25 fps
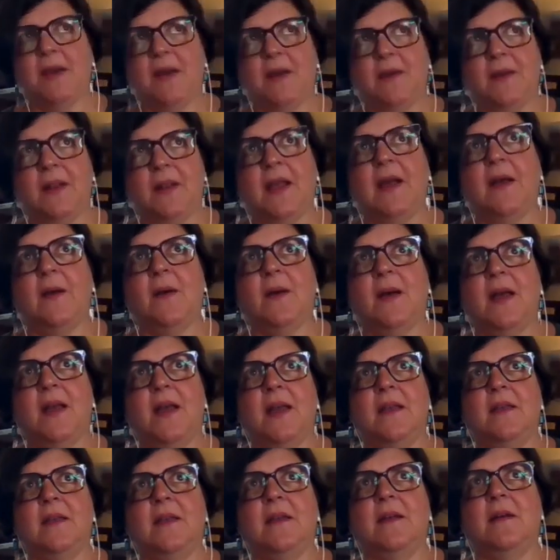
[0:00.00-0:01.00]
about how
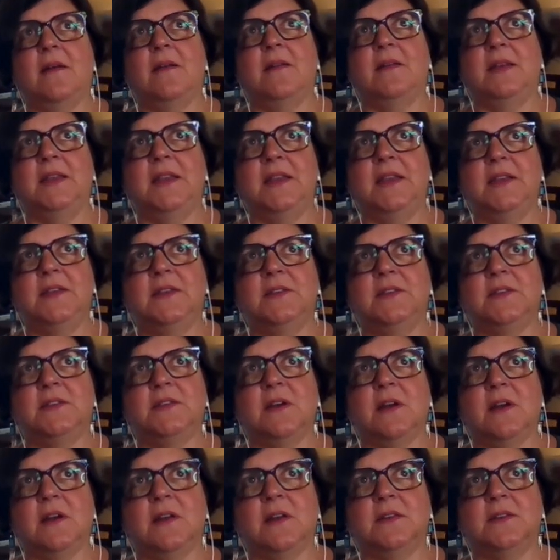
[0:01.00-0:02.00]
I need to
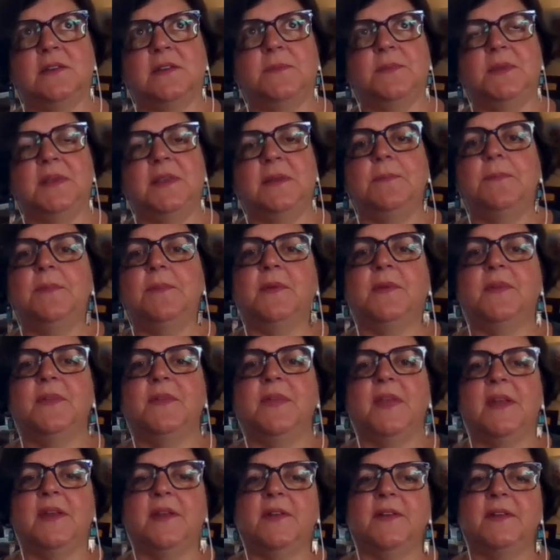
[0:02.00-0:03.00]
talk to people
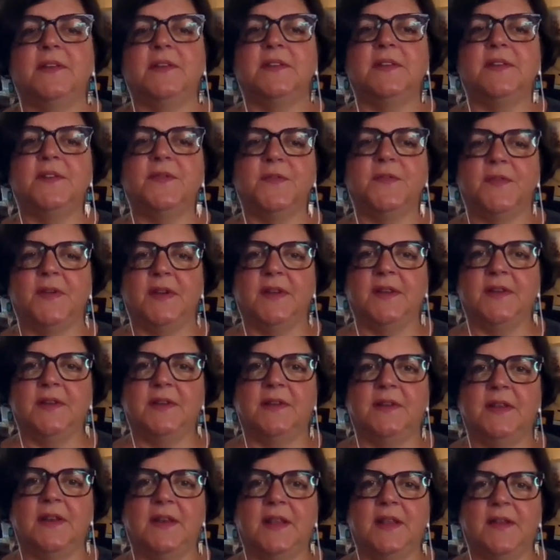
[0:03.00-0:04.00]
that are different
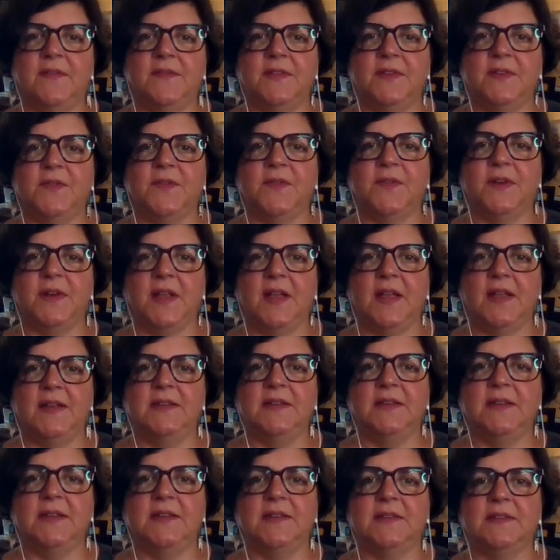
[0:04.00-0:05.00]
and have different
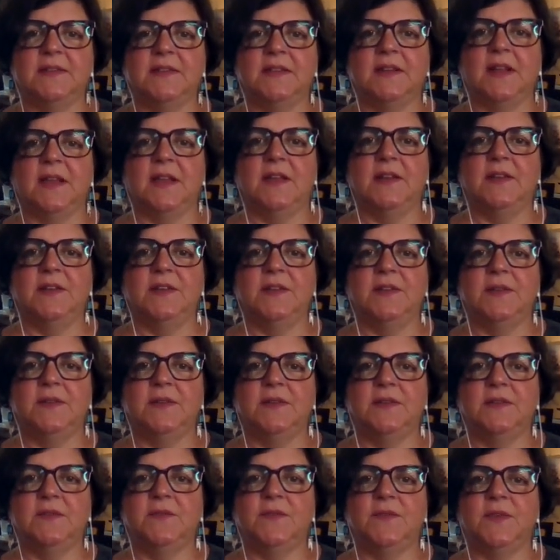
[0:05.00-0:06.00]
ideas that I do
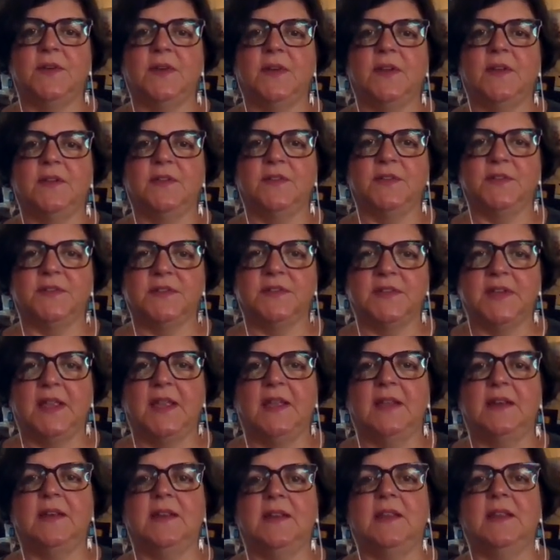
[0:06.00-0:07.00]
for
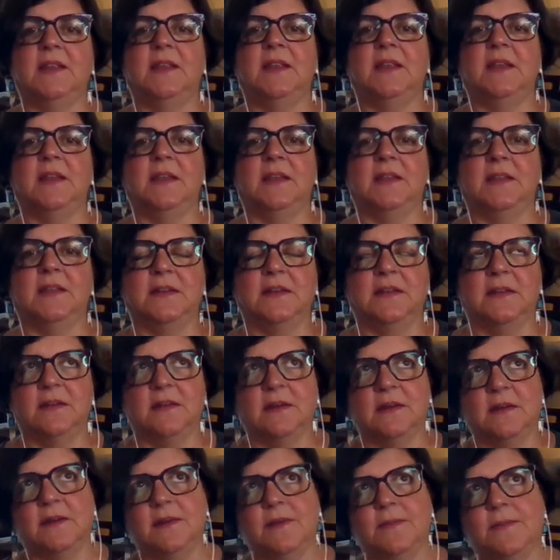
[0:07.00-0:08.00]
understanding, and
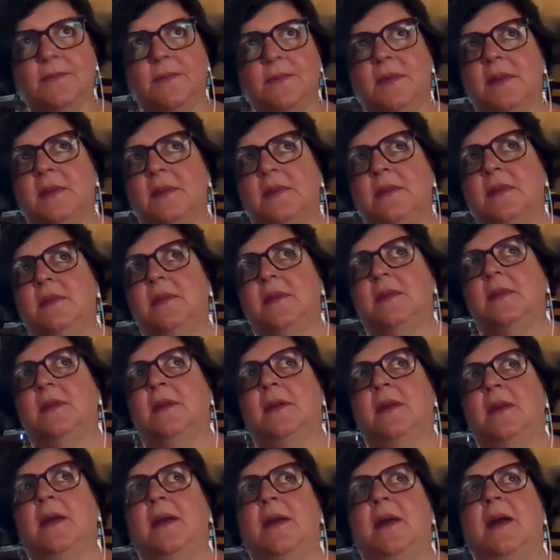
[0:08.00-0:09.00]

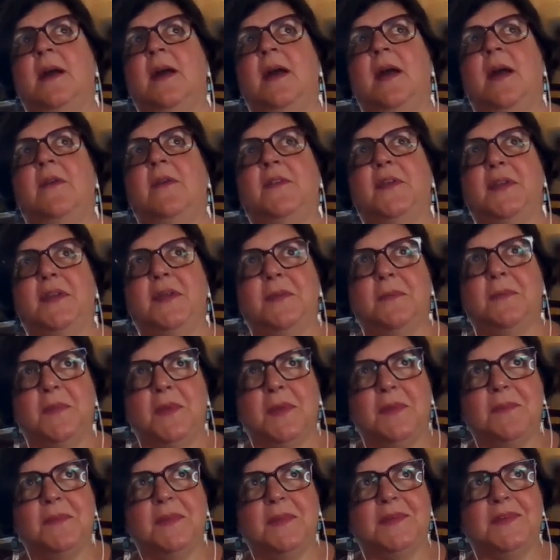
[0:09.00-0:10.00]
have a
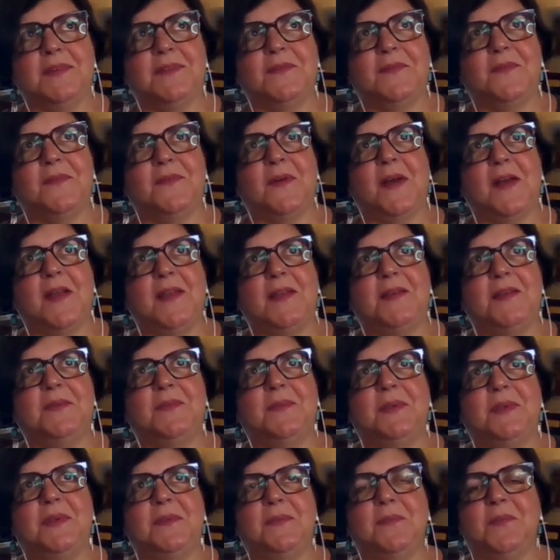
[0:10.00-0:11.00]
commitment to find
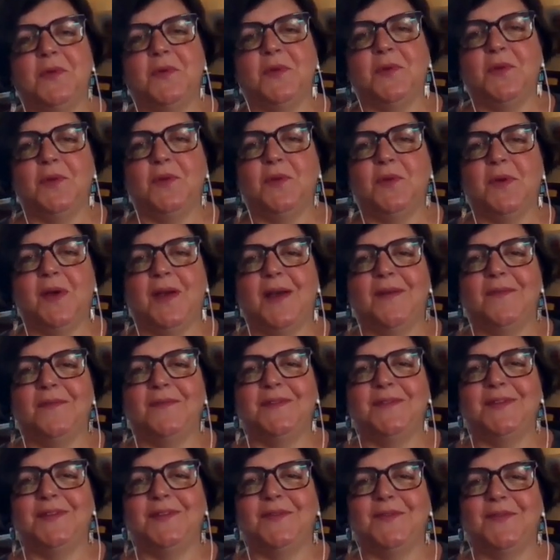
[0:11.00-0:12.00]
people who
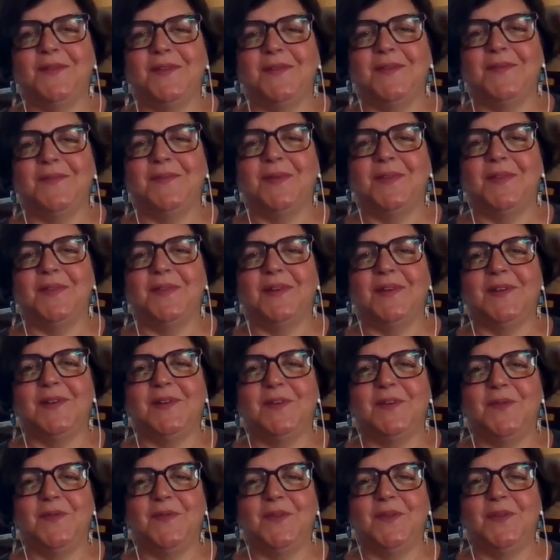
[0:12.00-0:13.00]
have different
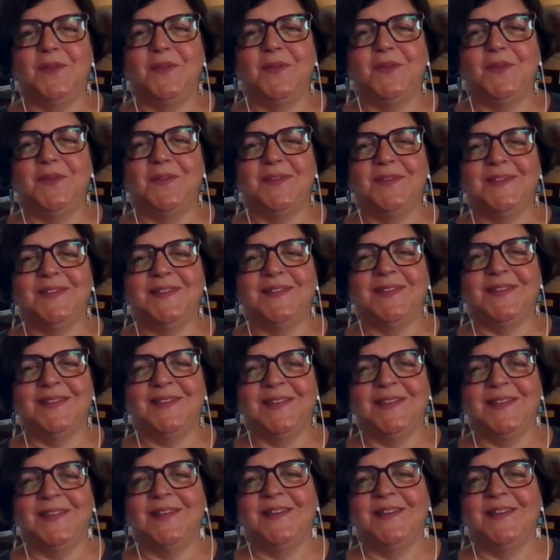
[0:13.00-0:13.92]
political views